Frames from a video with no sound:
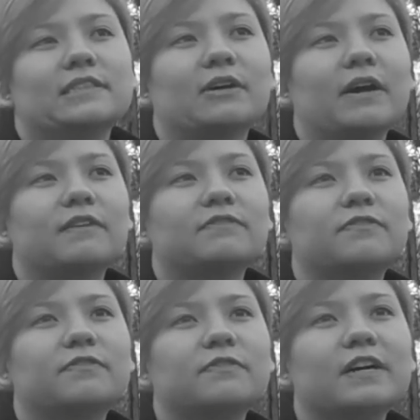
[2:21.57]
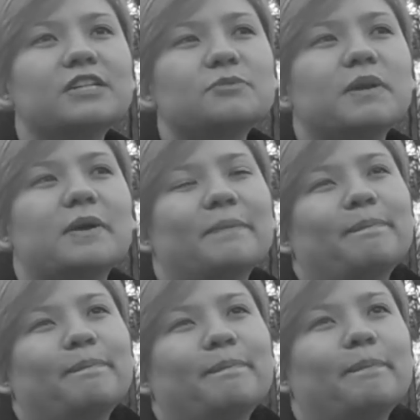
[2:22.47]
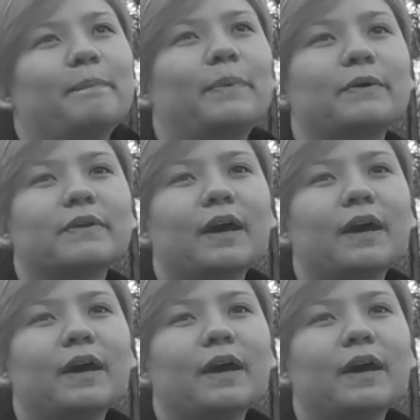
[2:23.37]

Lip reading: So I just want to build